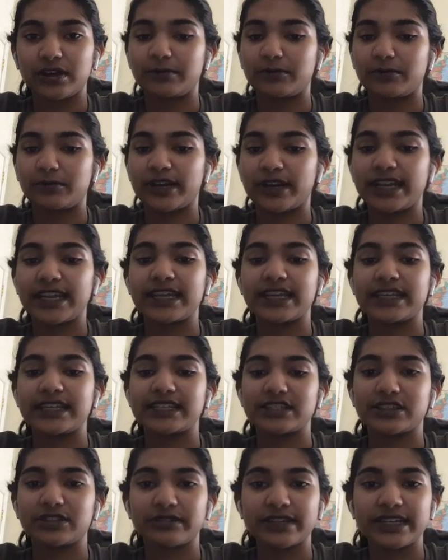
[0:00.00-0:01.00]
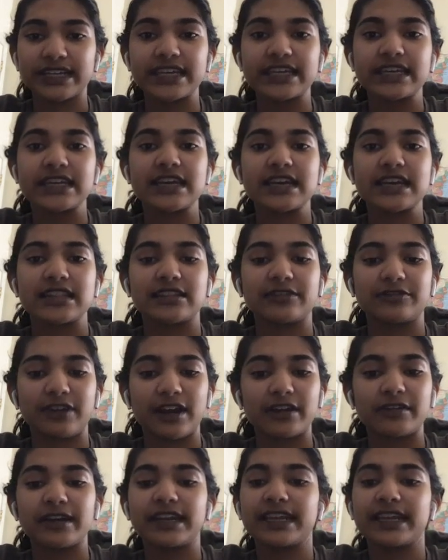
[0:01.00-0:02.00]
rating is 3, the
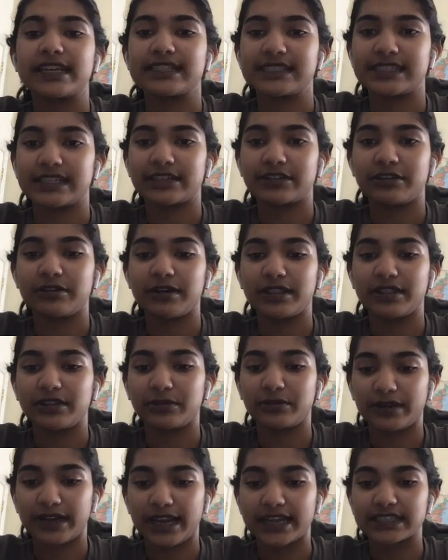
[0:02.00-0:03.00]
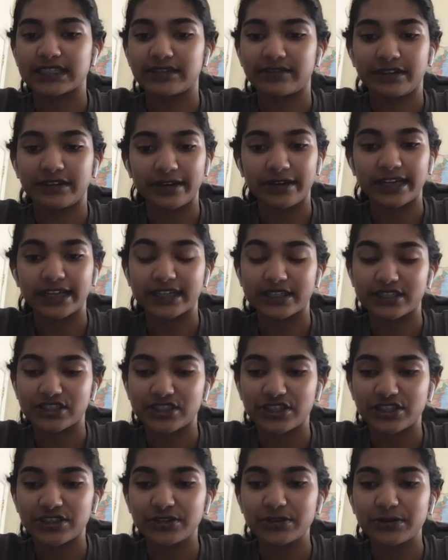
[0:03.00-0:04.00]
fire rating is 0, and the reactivity rating is
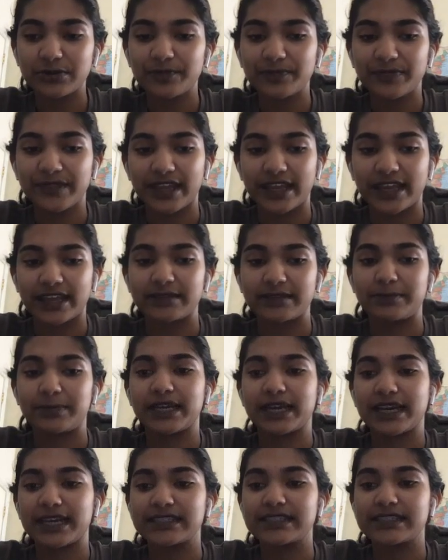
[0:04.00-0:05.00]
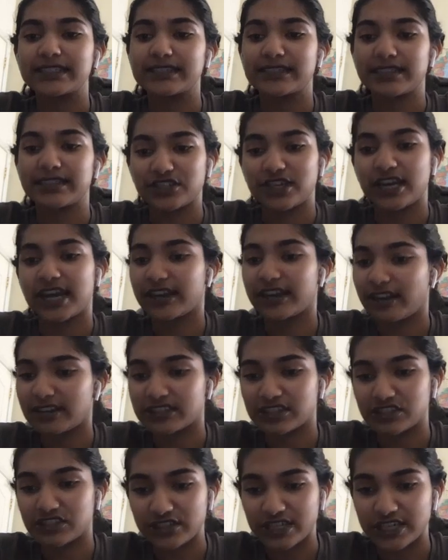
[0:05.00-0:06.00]
2. And because it's such a high
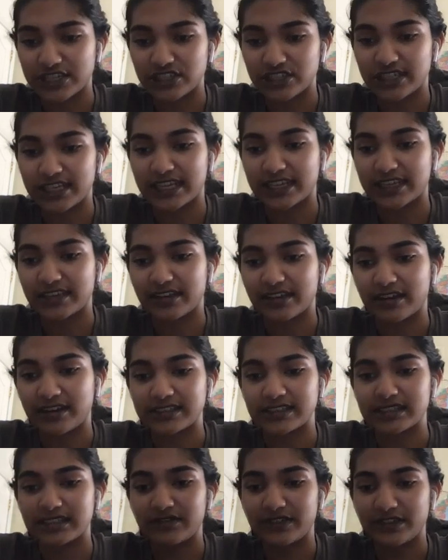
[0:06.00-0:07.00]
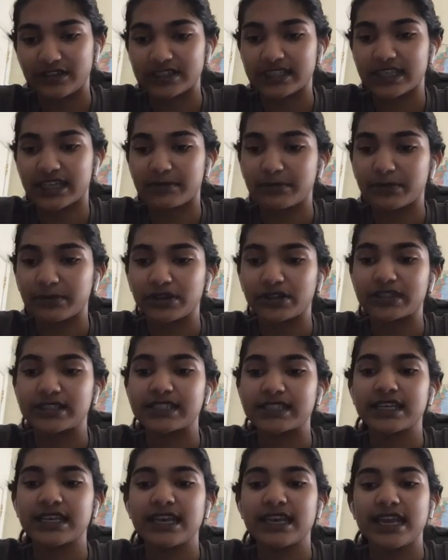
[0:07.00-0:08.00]
concentration, it can cause severe skin
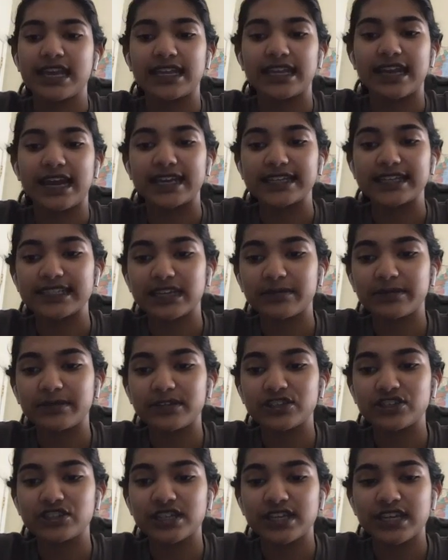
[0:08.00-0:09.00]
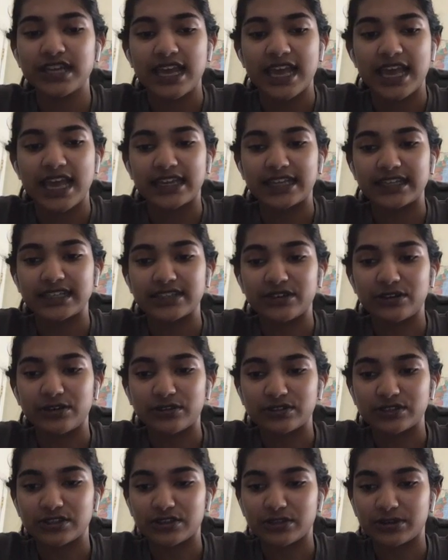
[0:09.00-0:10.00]
burns and eye damage, and it
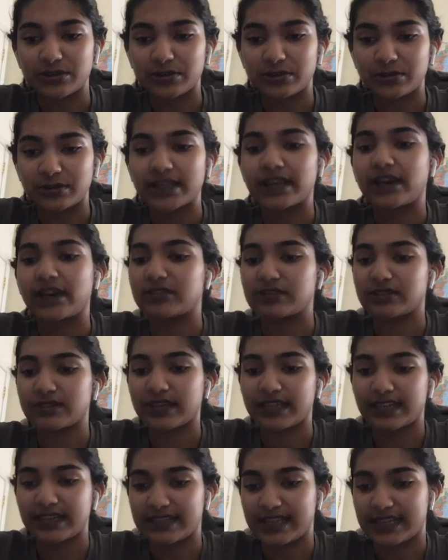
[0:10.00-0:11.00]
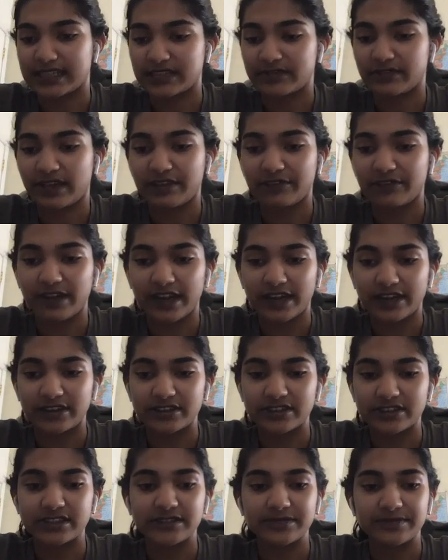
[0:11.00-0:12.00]
also can intensify
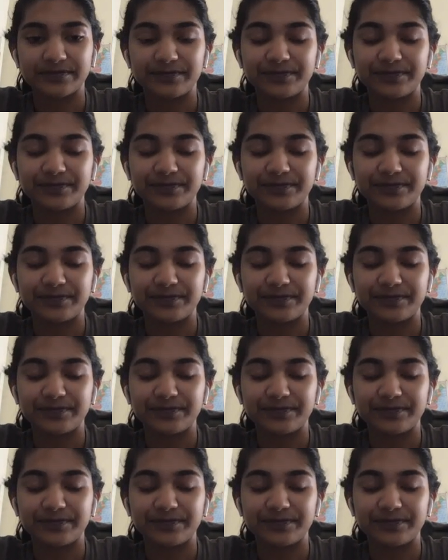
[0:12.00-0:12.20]
fires.